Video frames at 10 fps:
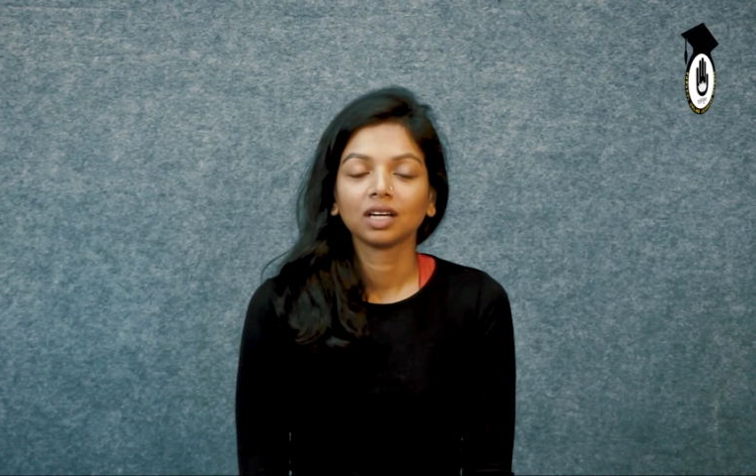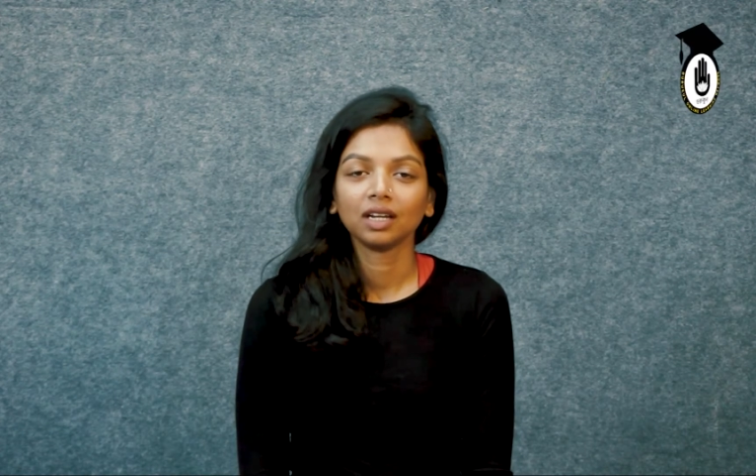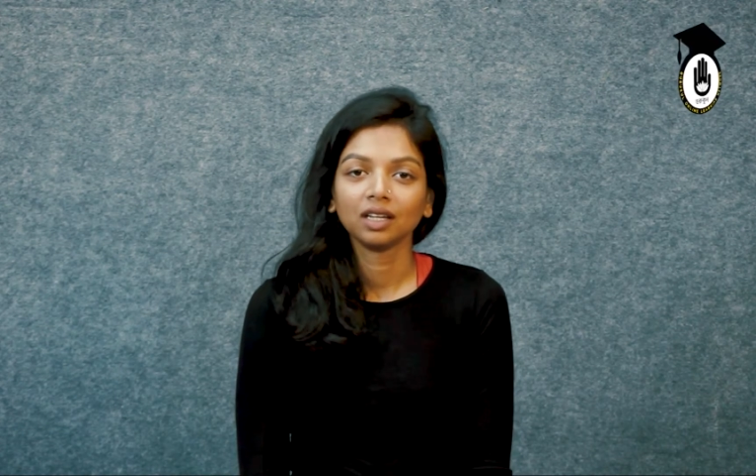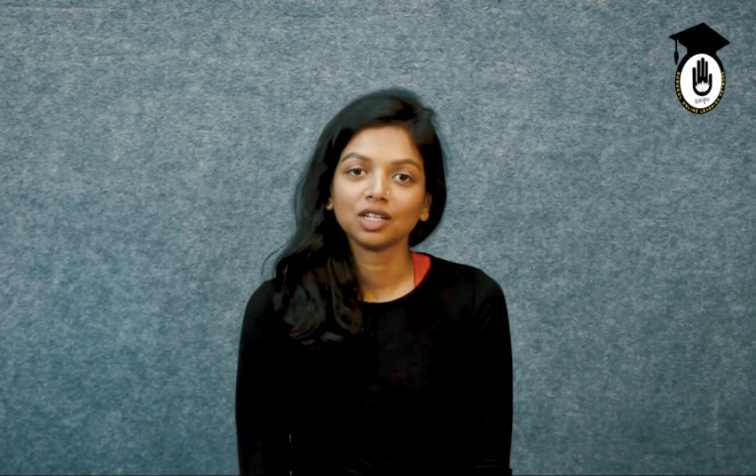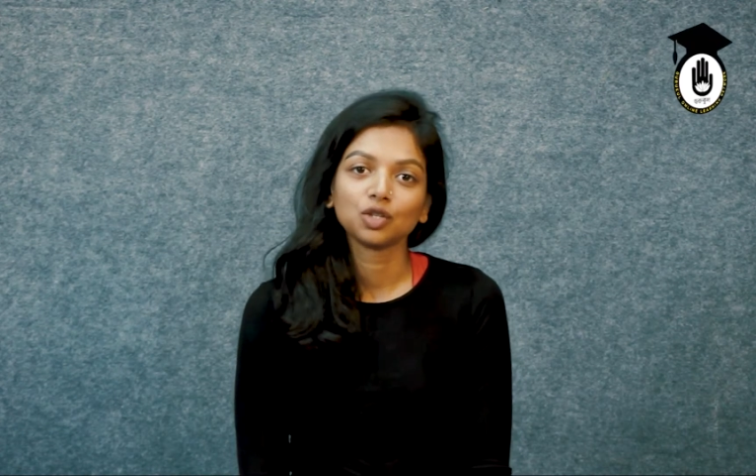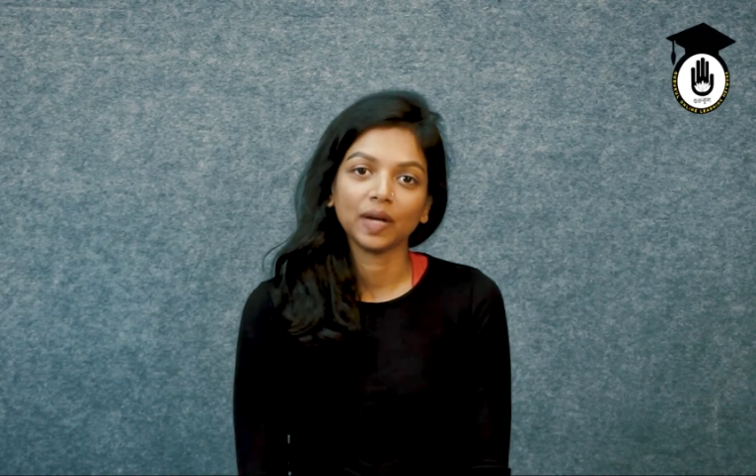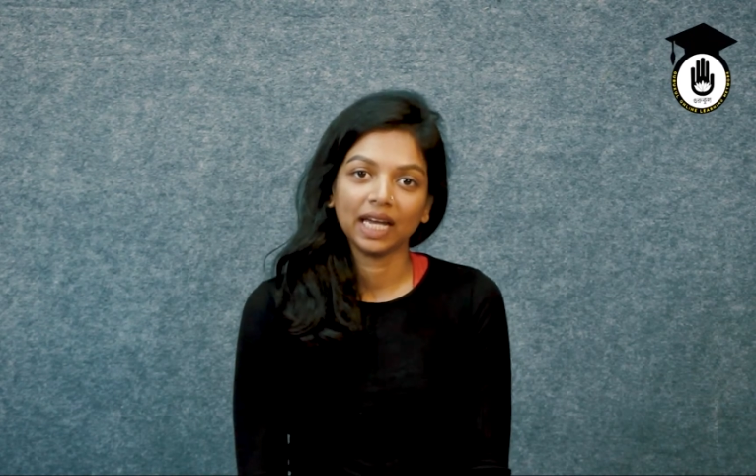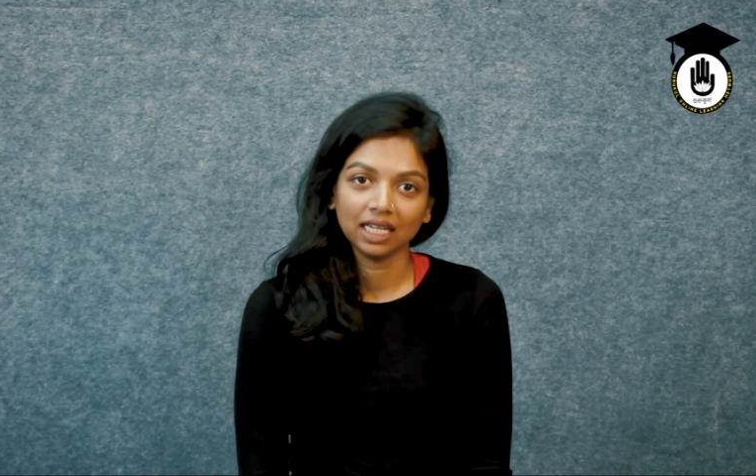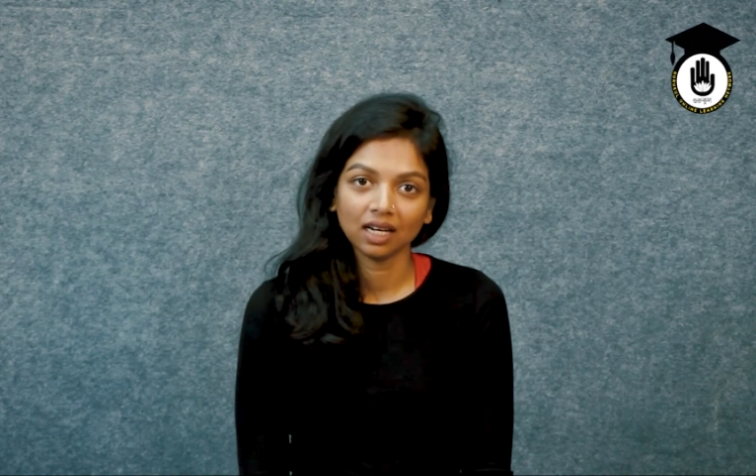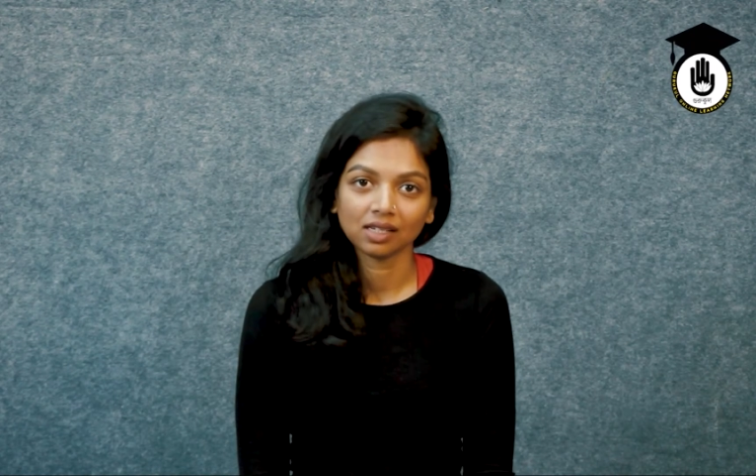getting into
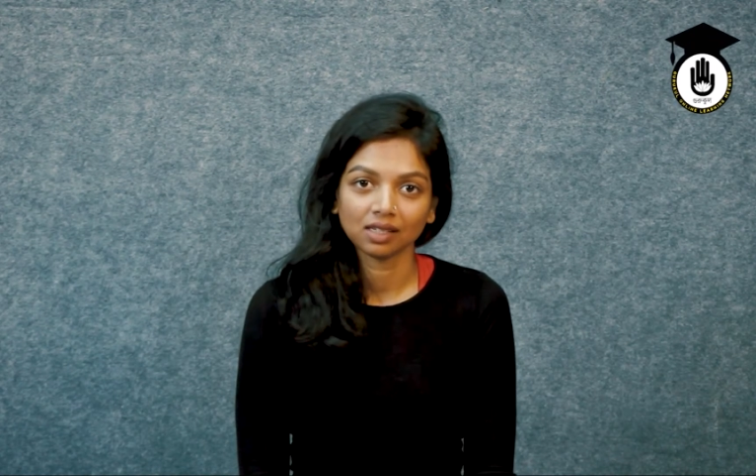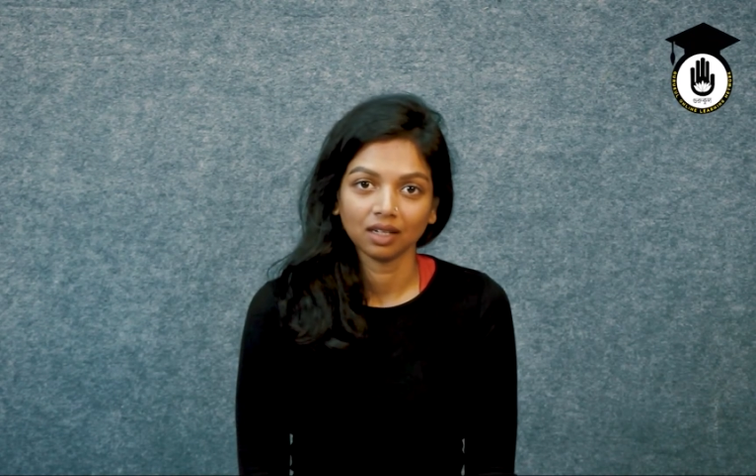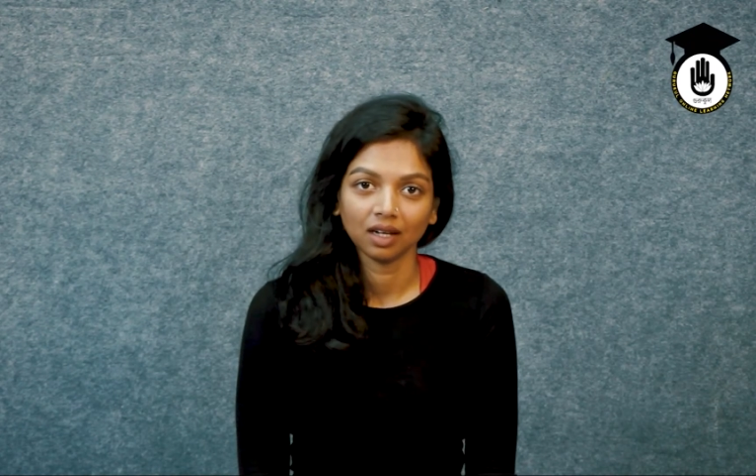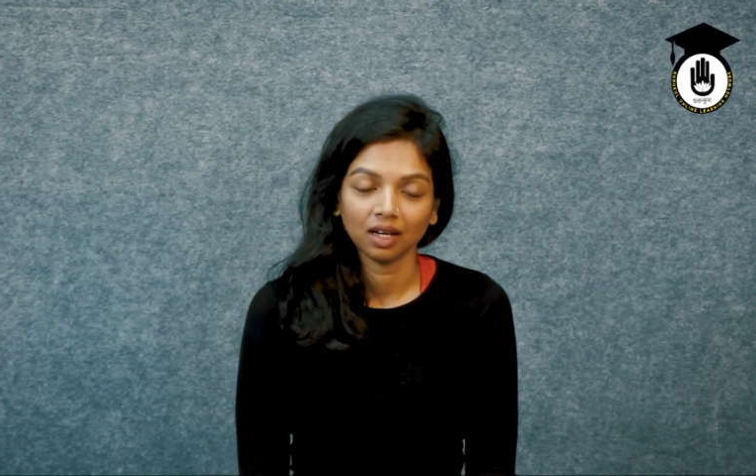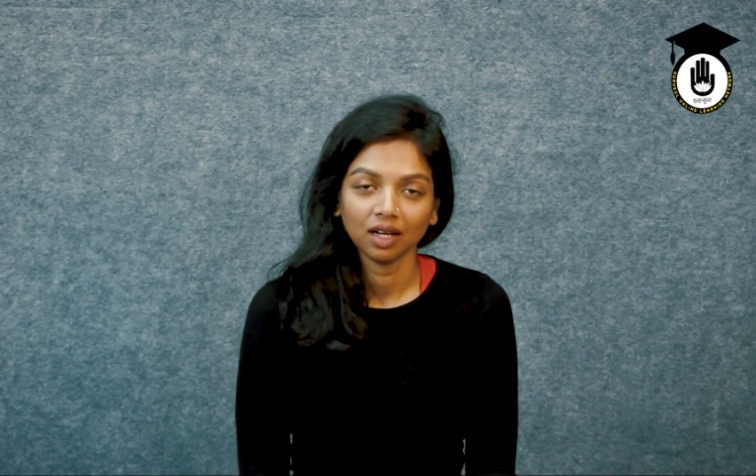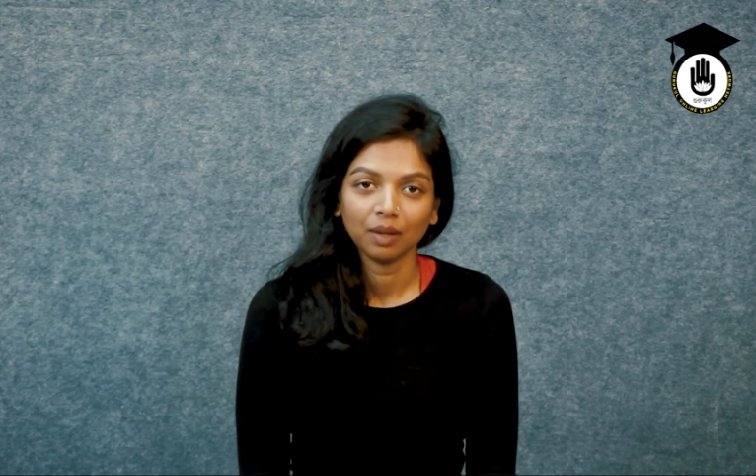any asana,